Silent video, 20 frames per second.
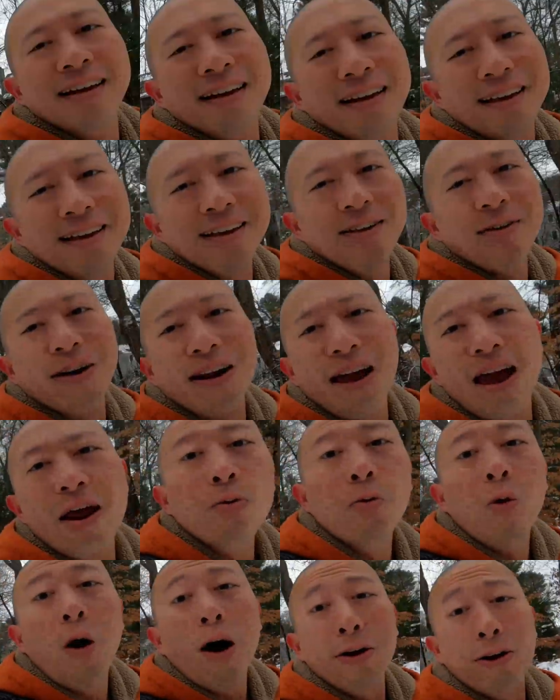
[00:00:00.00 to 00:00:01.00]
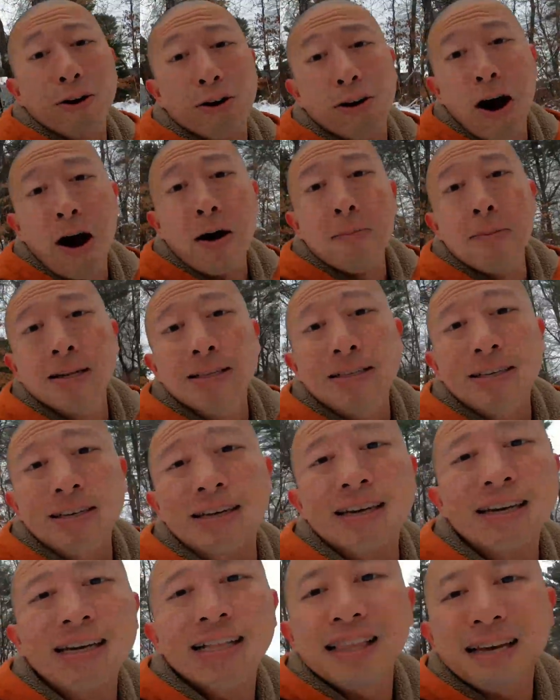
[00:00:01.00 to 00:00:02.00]
You know what, and while you're
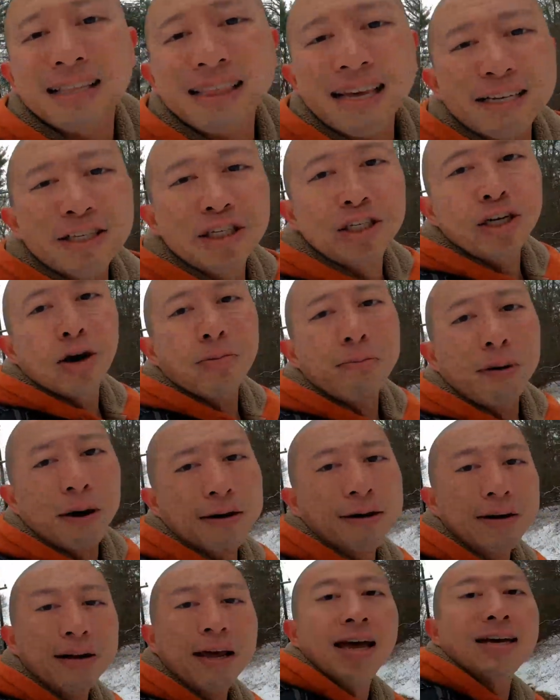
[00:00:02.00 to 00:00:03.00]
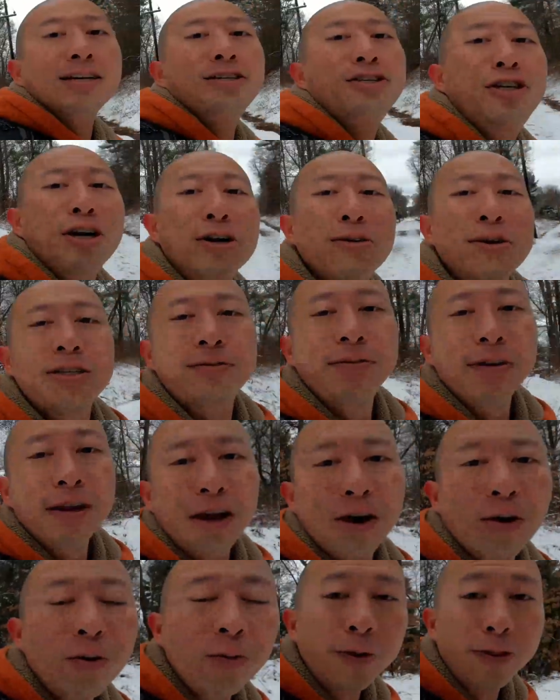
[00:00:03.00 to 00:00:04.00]
commenting, click that share button and share this
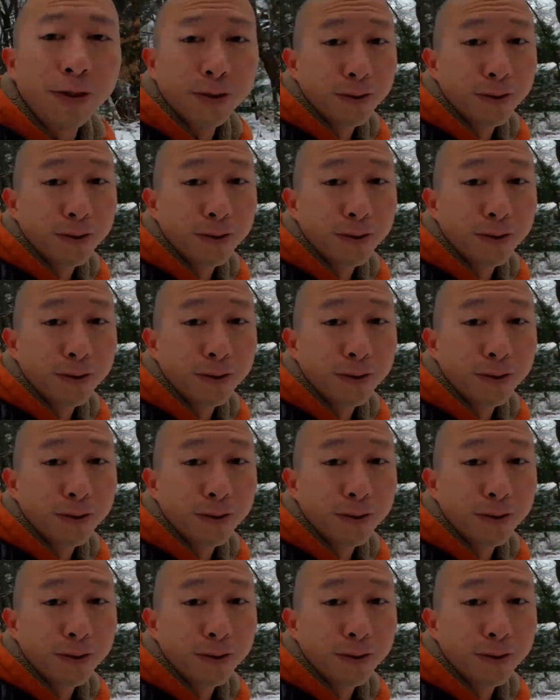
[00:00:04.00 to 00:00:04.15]
video with your